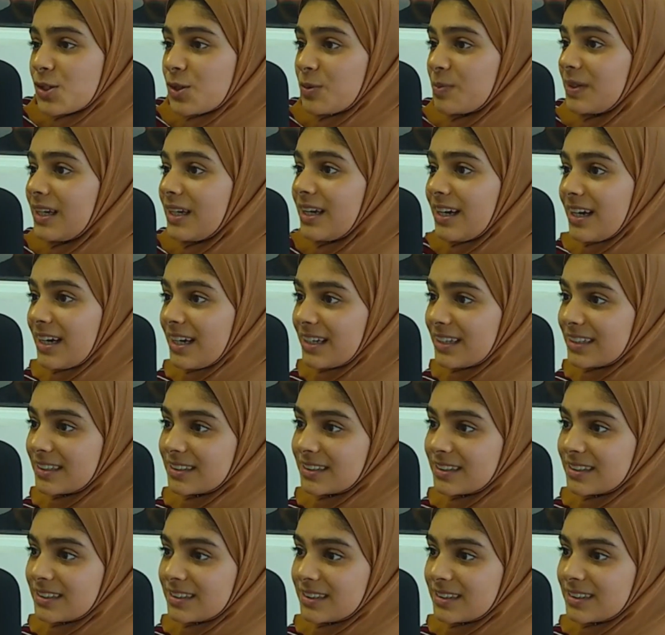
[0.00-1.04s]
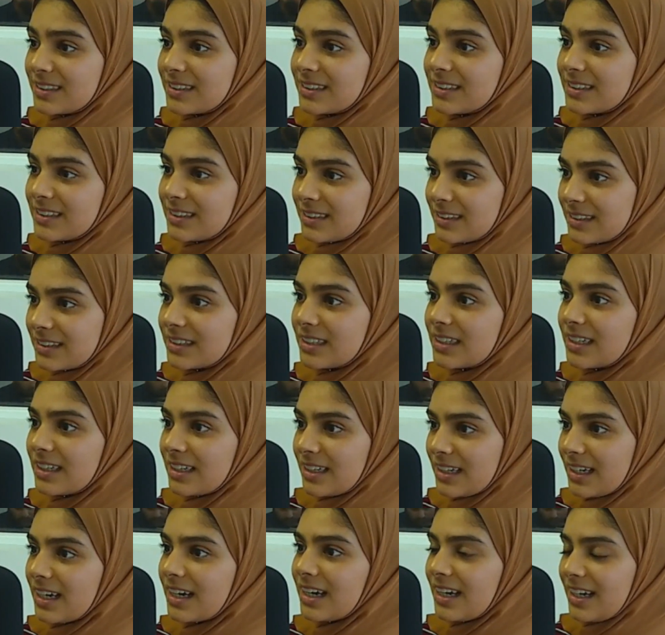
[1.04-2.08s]
I've got to revise for January
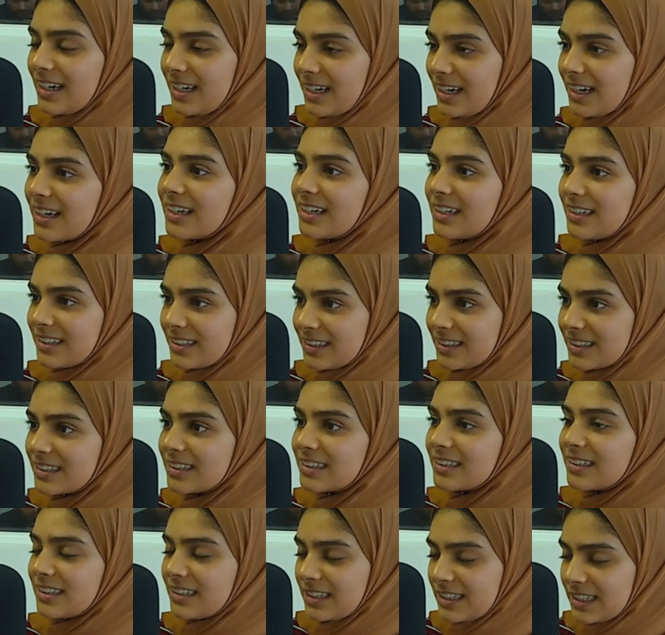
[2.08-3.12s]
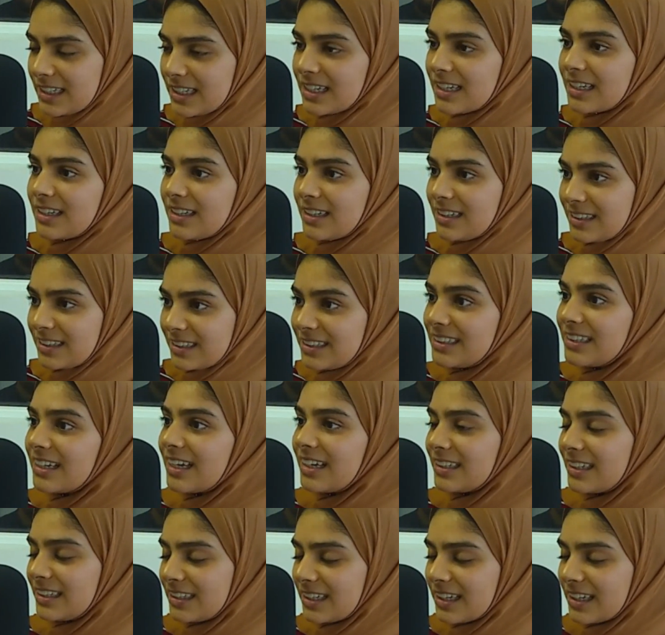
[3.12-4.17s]
exams and then January's over. Forget about everything you learned
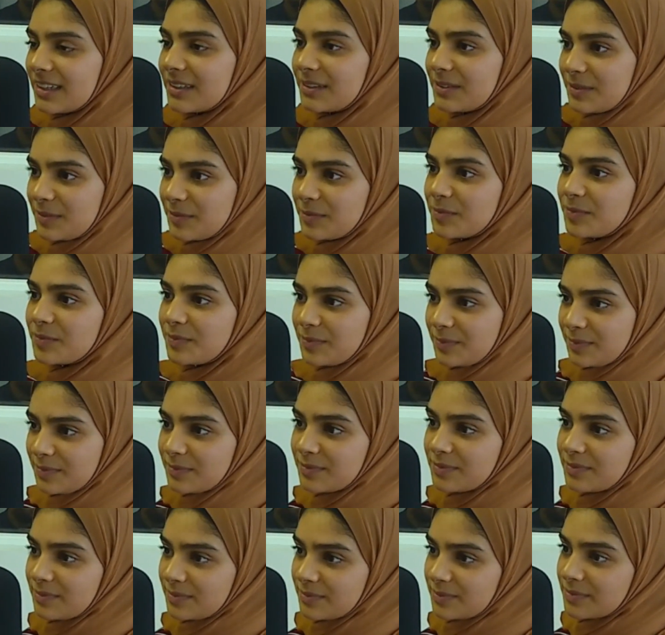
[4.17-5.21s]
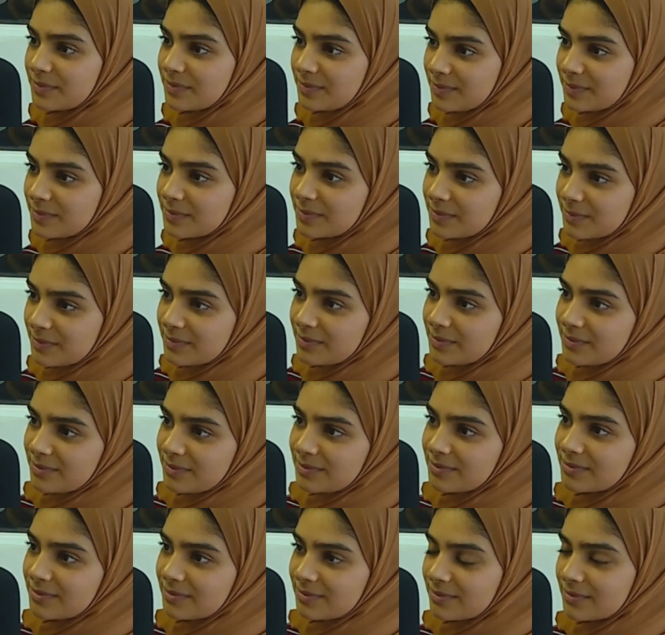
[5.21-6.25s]
about. Now let's get ready for like June exams. And it's
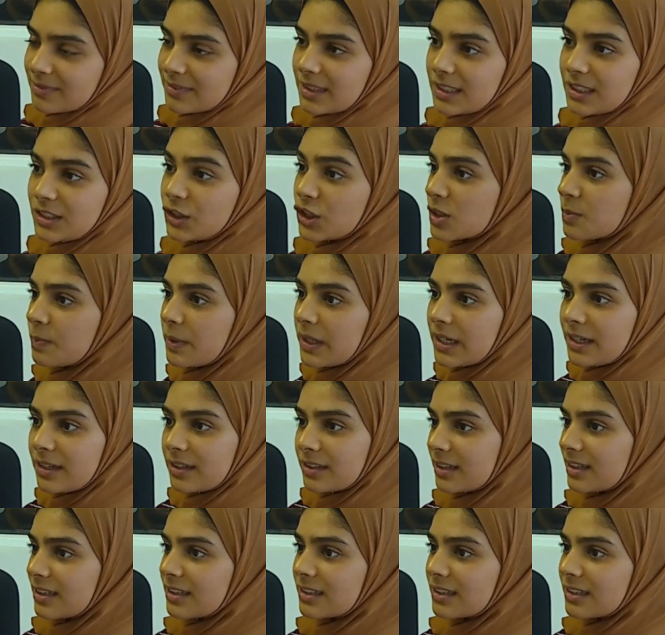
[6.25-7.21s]
like... It becomes